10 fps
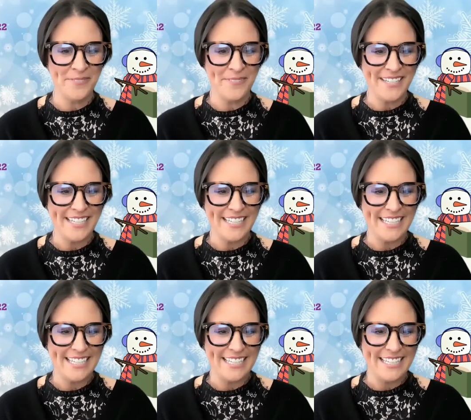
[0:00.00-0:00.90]

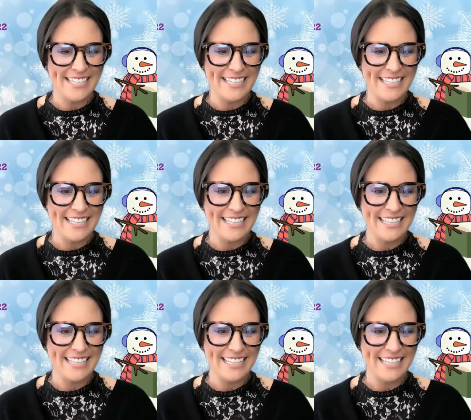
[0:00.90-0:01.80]

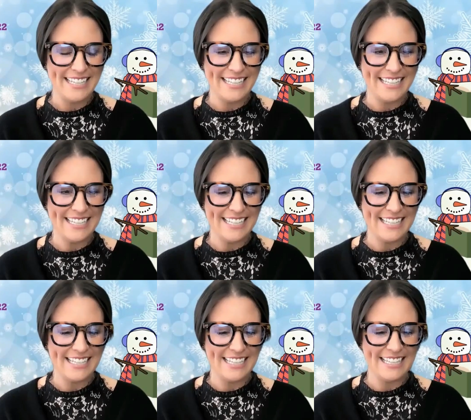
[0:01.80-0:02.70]

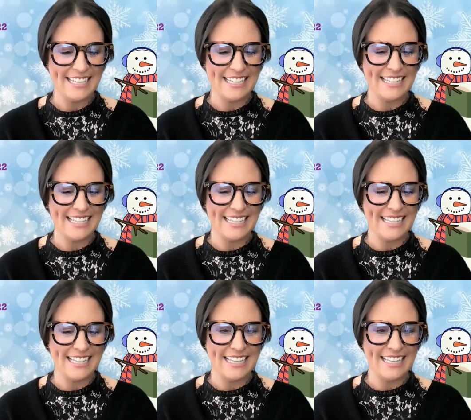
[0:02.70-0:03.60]

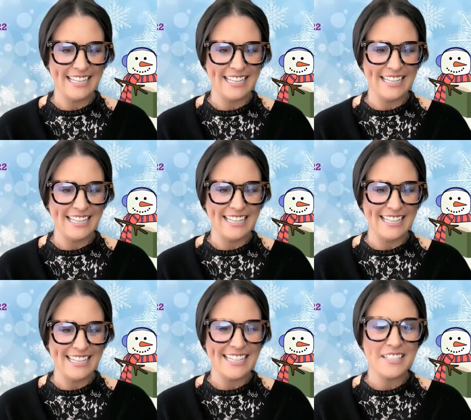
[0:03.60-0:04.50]

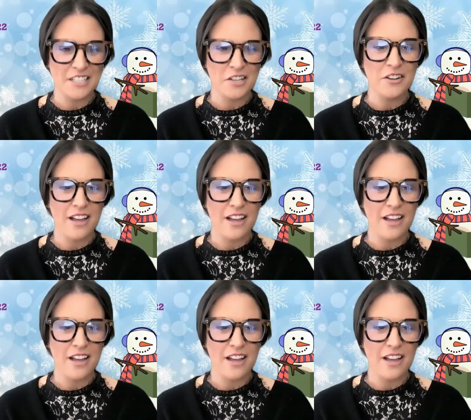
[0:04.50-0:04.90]
Nothing is said.